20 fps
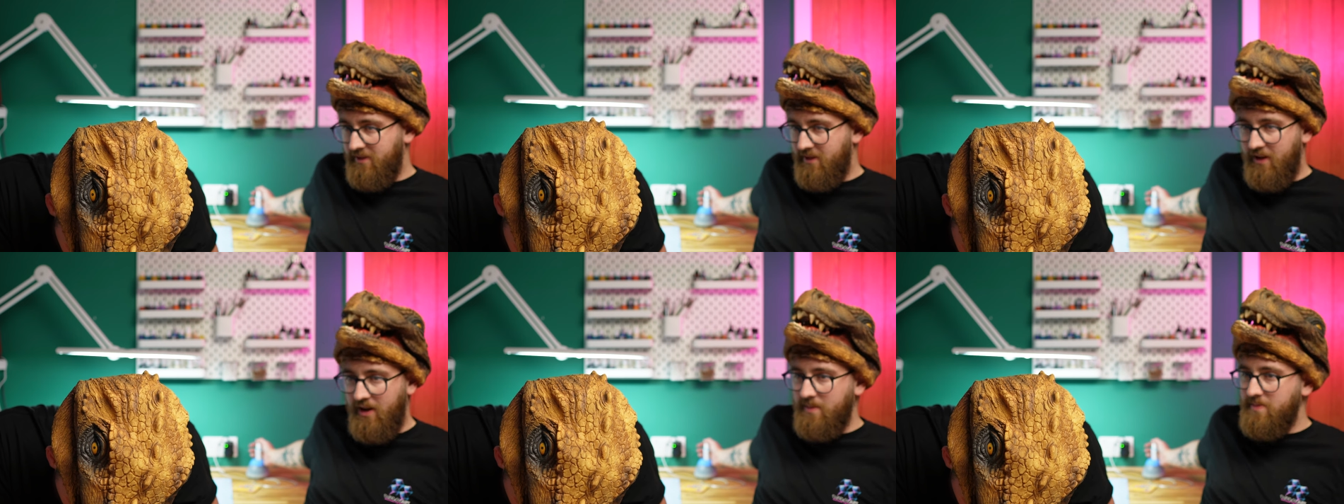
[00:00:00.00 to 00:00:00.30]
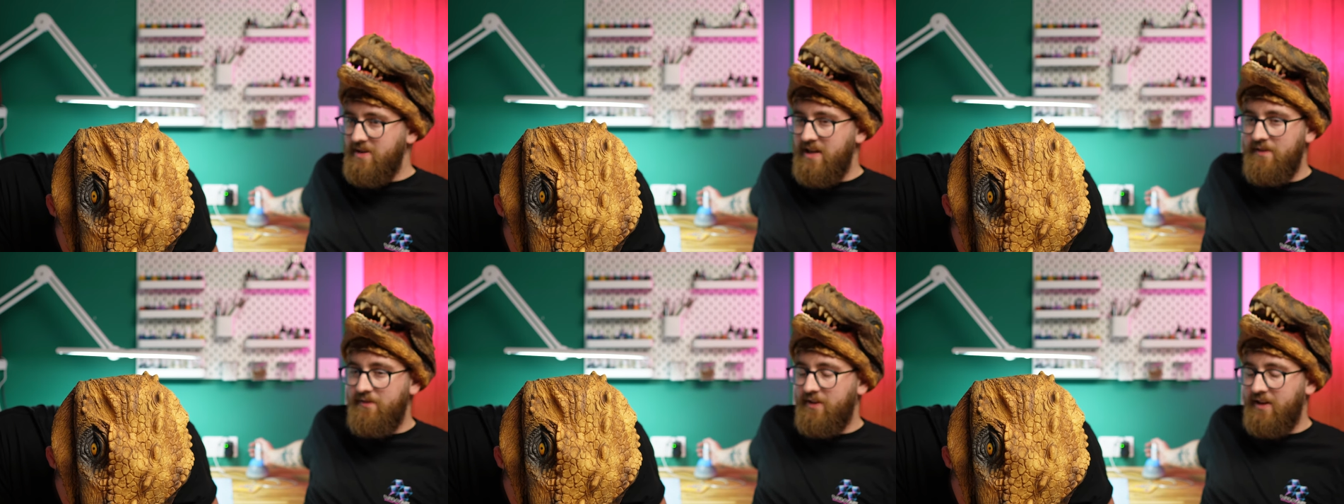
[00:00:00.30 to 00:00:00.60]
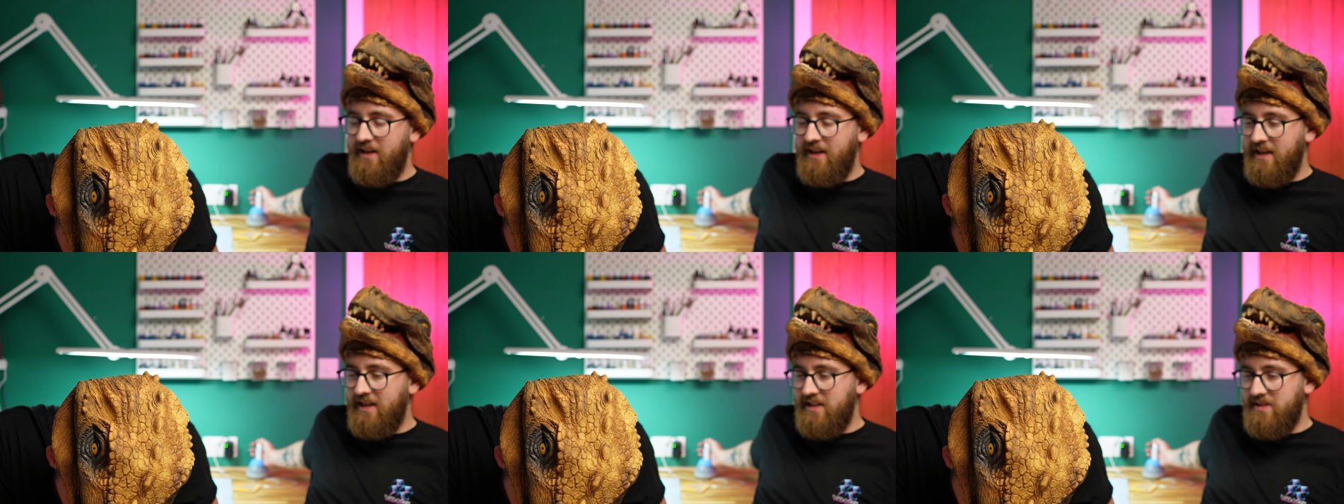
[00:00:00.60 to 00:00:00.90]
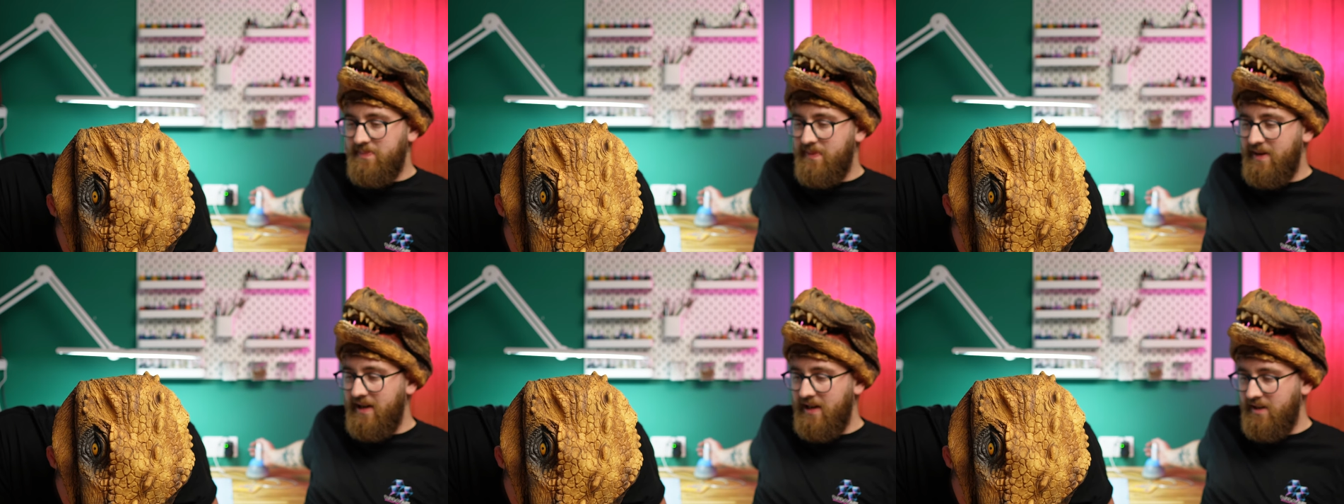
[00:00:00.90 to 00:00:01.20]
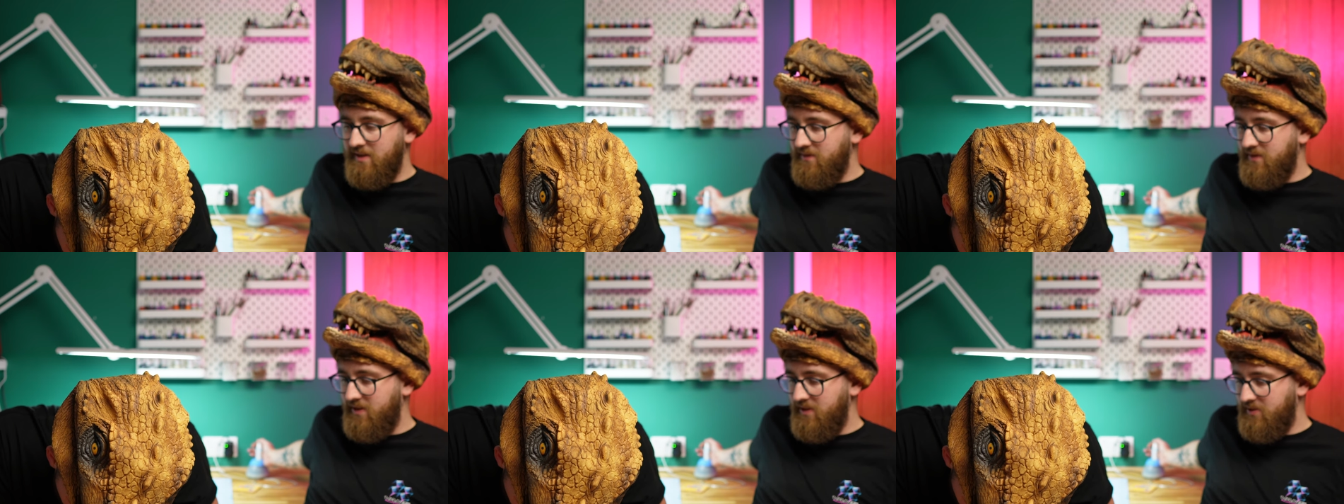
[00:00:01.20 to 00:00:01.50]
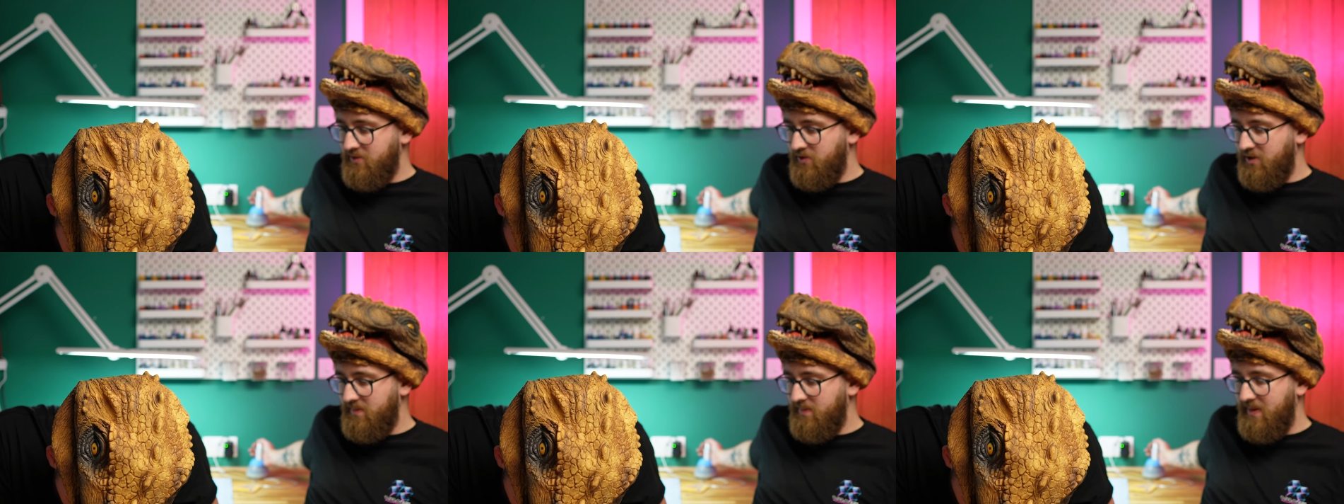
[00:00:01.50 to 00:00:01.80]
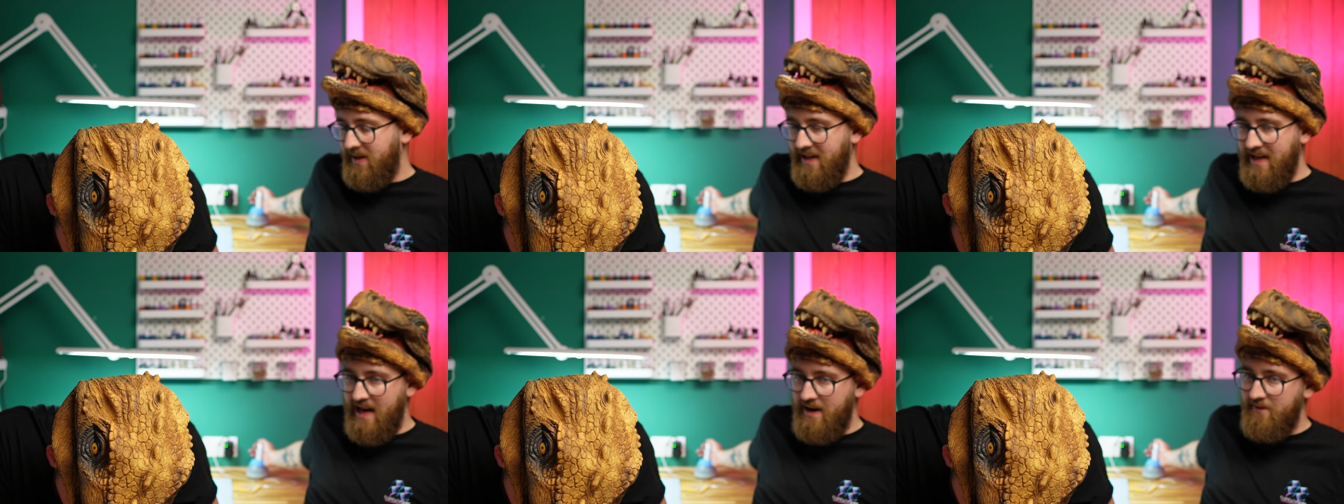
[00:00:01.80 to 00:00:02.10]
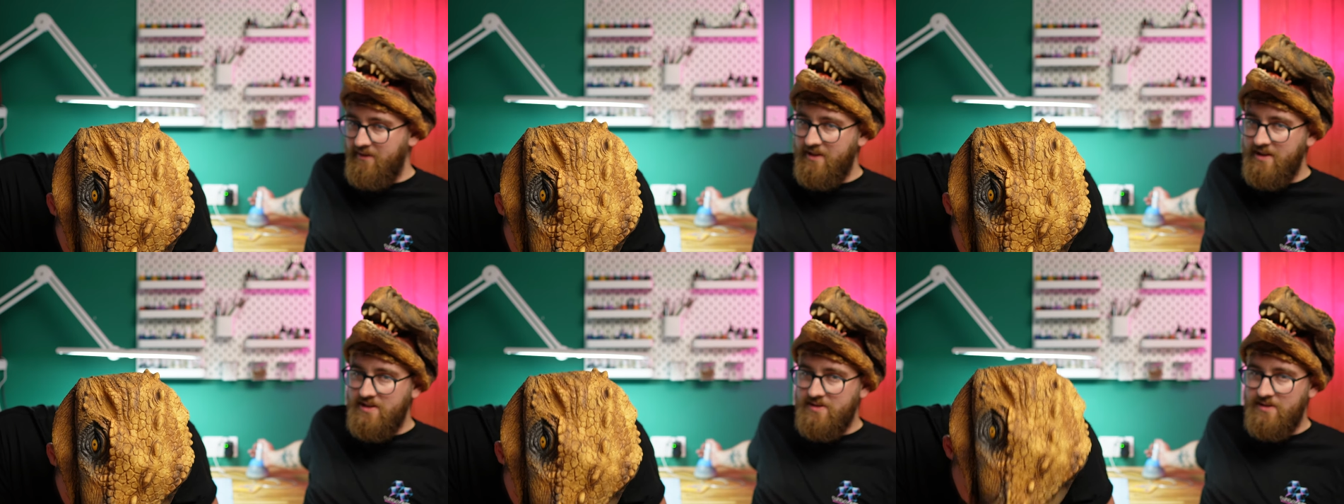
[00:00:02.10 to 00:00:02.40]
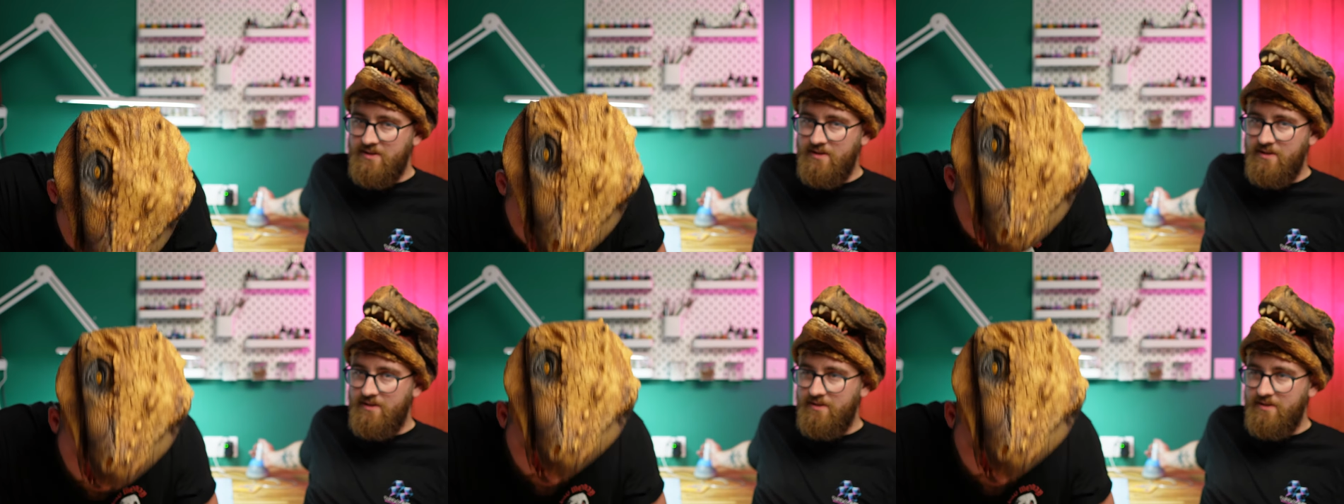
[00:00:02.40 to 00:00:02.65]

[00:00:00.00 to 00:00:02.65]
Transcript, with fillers: I'm never going to get to paint if I try and paint everything to the